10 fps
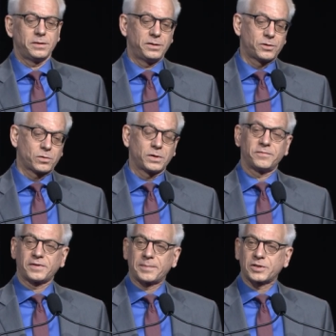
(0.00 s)

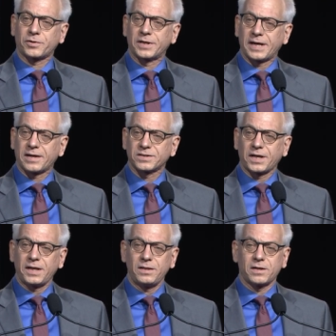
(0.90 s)
neuroinflammatory
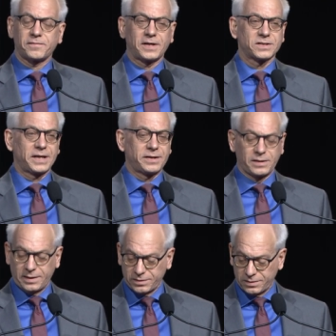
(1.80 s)
cascade that affects
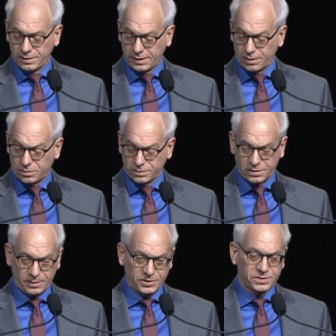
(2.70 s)
ALS and
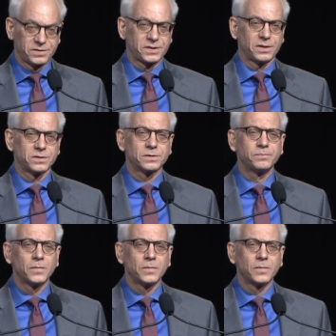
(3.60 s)
Alzheimer's disease.